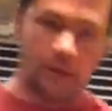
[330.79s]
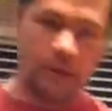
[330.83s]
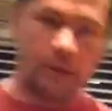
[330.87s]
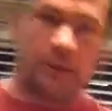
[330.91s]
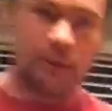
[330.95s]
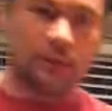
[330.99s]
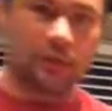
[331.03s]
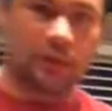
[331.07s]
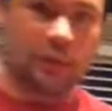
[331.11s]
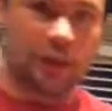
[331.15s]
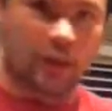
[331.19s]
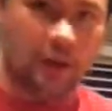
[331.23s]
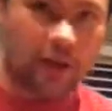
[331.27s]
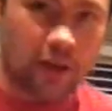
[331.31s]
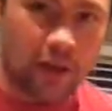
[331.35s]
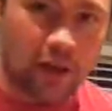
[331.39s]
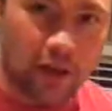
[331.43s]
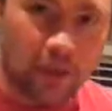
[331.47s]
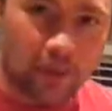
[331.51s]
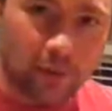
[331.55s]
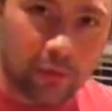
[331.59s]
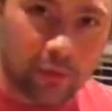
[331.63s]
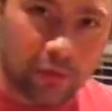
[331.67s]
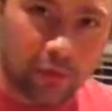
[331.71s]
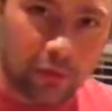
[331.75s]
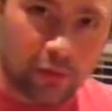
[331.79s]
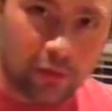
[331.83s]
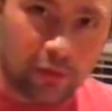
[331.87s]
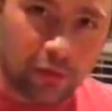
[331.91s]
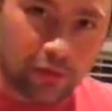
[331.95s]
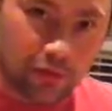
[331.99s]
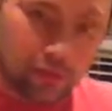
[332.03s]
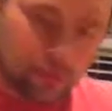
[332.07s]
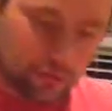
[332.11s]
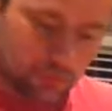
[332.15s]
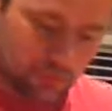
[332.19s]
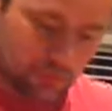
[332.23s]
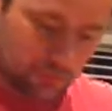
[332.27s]
So now all I'm going to
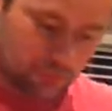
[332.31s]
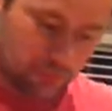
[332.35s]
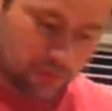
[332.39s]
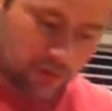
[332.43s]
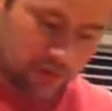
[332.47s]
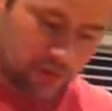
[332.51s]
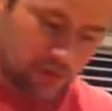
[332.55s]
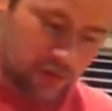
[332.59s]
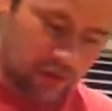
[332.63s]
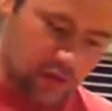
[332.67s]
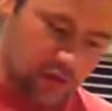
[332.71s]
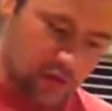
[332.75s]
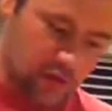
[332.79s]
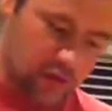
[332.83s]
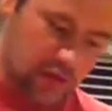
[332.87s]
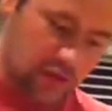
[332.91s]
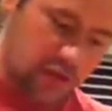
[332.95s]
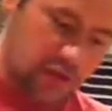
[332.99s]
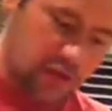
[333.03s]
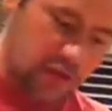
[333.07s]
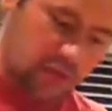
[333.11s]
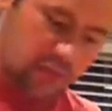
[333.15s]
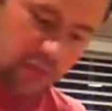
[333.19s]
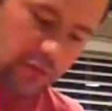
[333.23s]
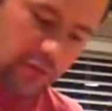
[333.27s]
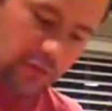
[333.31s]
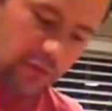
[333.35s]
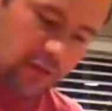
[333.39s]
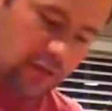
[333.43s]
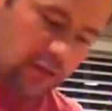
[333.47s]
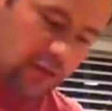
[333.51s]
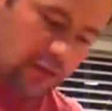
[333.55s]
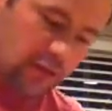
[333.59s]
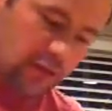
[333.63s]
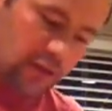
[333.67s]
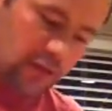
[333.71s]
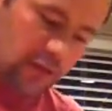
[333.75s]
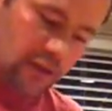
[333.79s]
do is just mince my
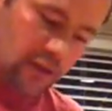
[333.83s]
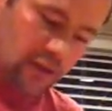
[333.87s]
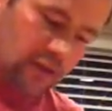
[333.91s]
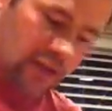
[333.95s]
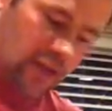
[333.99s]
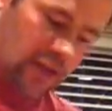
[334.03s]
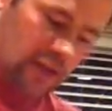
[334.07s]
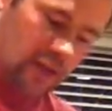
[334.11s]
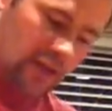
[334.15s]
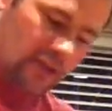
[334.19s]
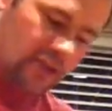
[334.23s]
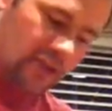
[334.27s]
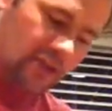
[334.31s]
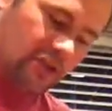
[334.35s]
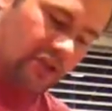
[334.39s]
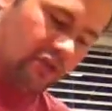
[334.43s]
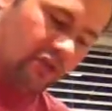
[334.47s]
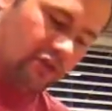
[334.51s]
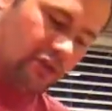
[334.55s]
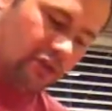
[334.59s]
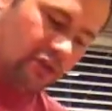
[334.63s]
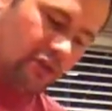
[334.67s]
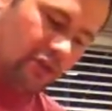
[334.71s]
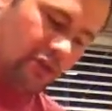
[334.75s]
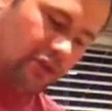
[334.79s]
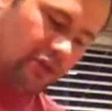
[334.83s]
hands in through